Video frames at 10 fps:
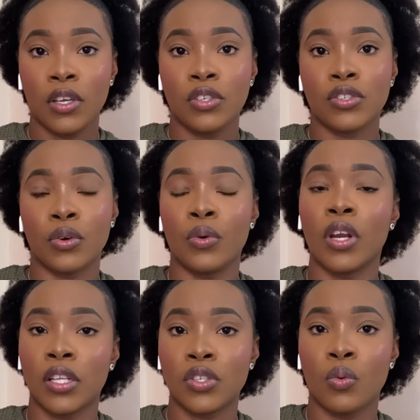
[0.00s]
So
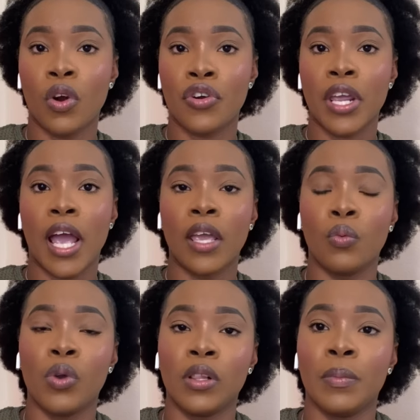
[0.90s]
not to worry, I
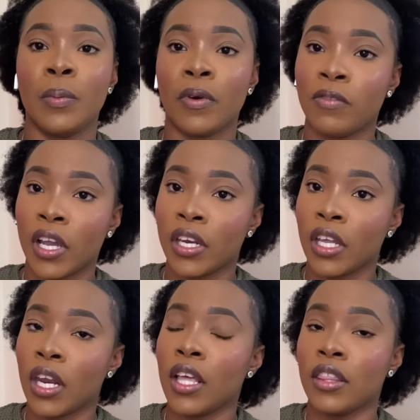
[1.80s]
will be
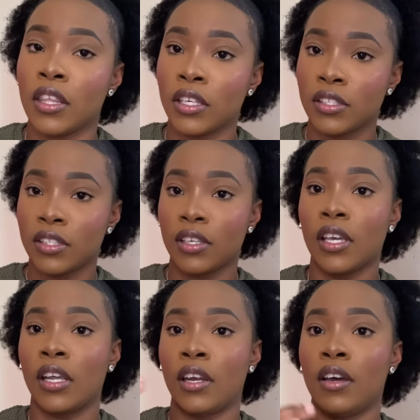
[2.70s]
providing this
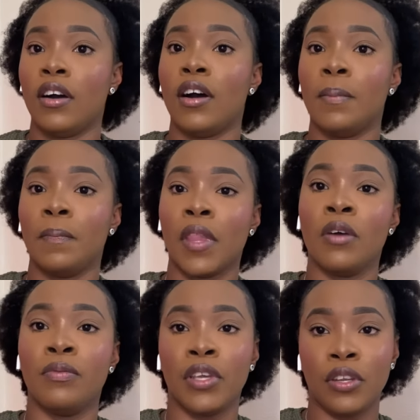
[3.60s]
in
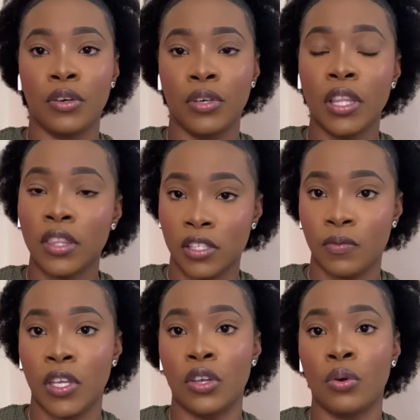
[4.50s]
this
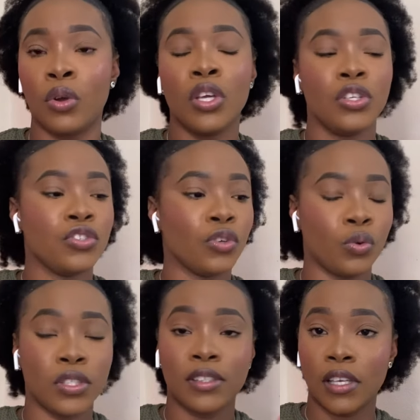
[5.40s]
video, so
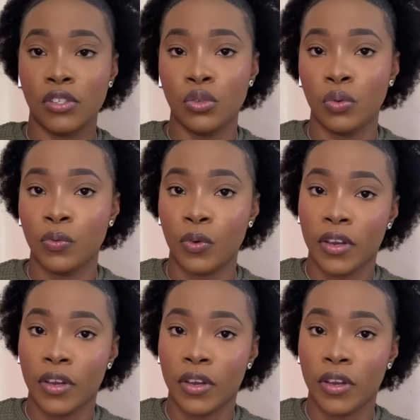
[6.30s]
stay tuned for